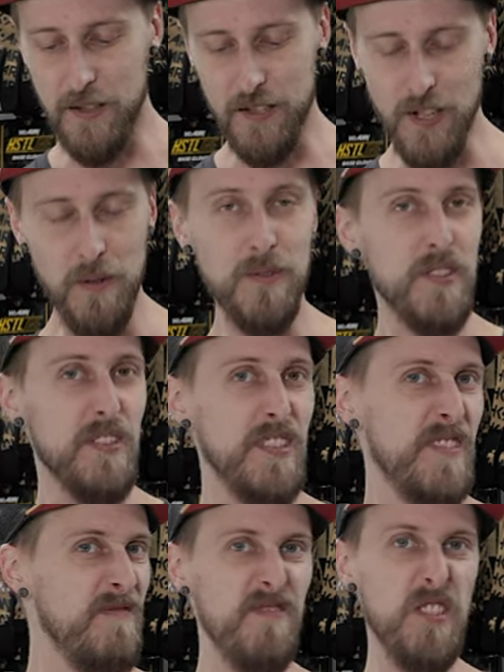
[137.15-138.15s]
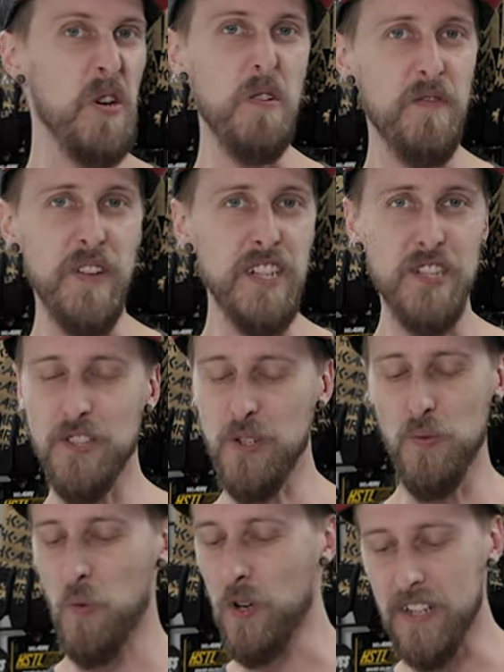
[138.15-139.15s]
There's no new features you
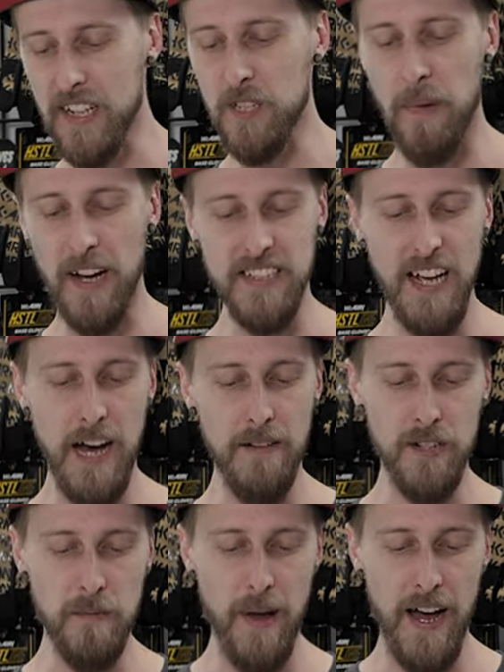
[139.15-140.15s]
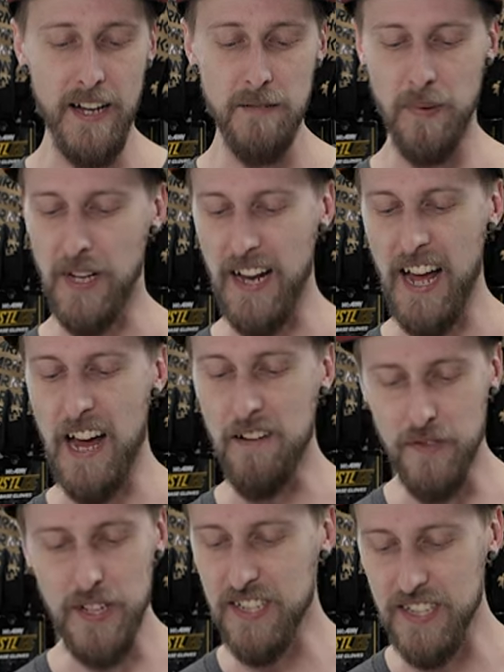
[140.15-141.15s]
wouldn't expect to have on a pad, but
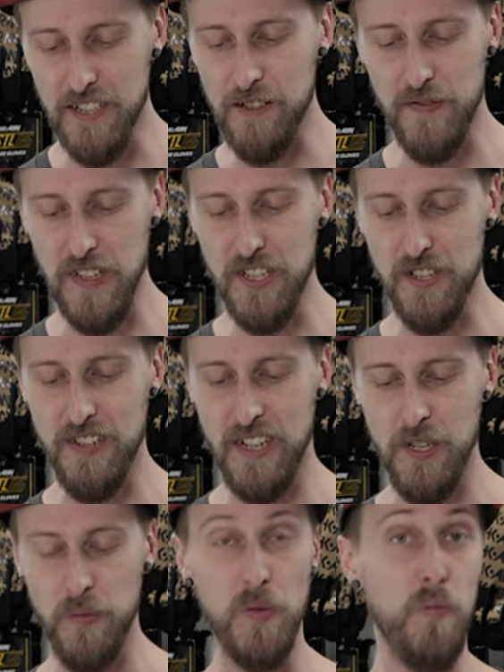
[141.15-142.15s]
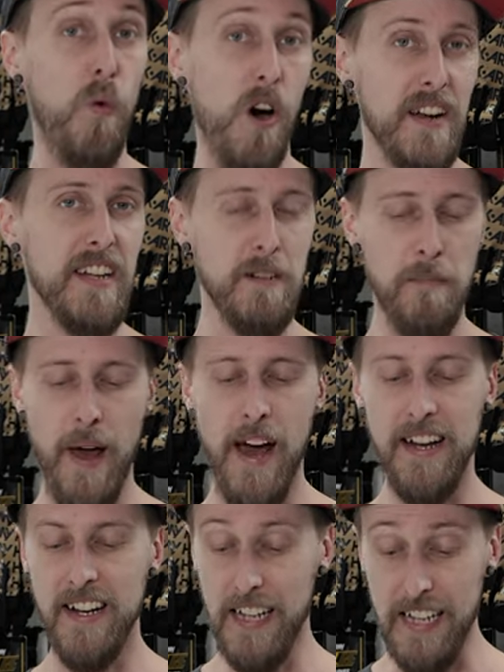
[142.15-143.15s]
every single feature that you would want in a
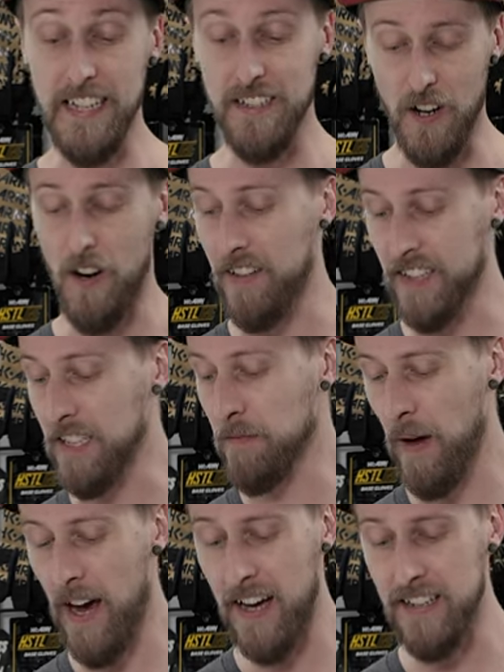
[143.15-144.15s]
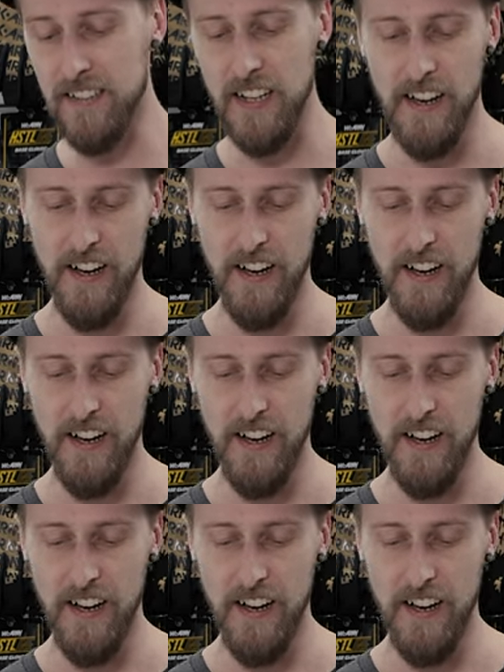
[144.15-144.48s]
pad is on these pads.